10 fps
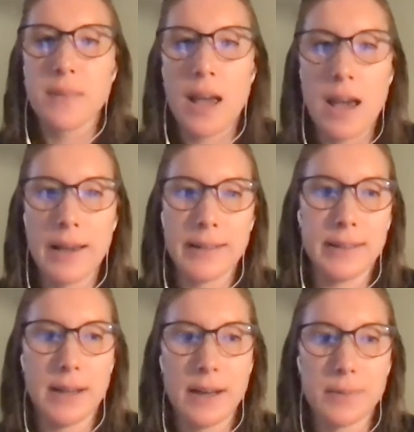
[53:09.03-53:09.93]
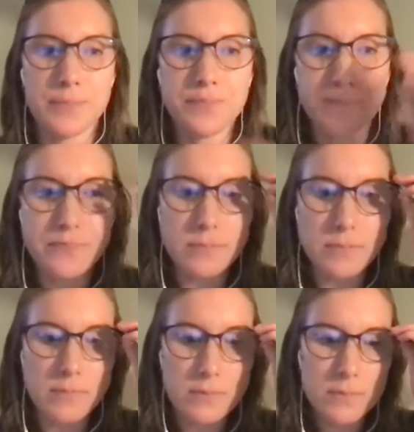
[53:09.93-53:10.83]
And
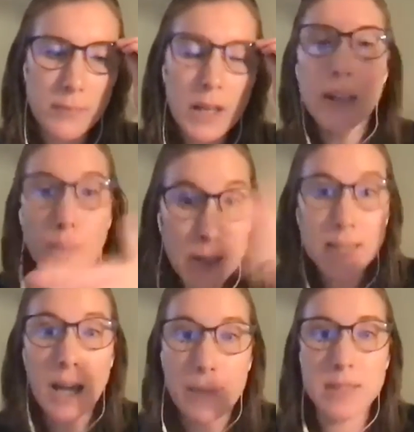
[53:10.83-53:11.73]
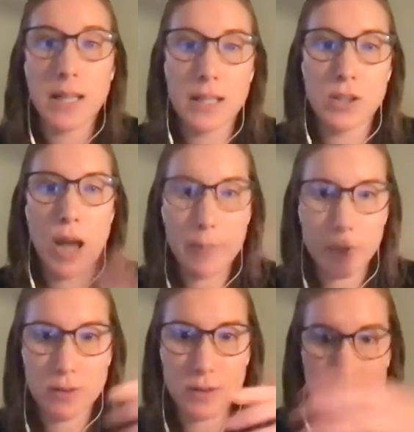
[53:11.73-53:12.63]
in the meantime, sending
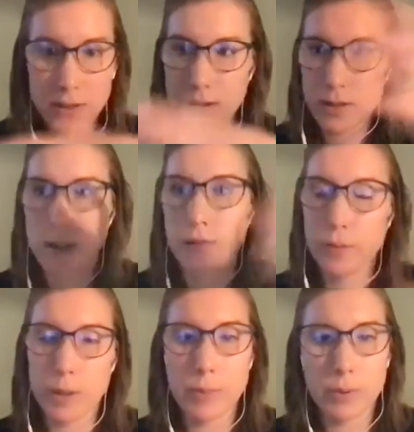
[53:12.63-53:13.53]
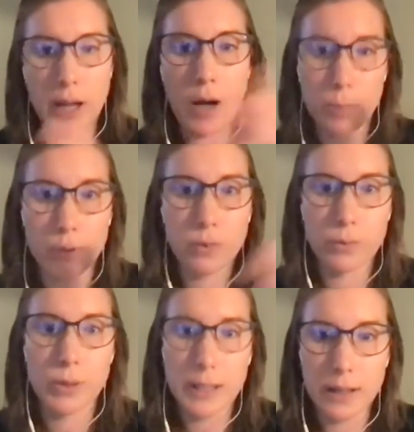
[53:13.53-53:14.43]
chapters to different people to help
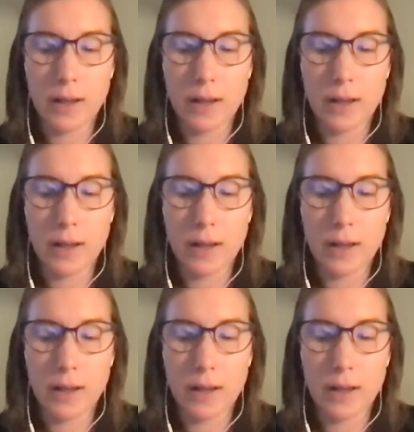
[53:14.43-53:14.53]
read,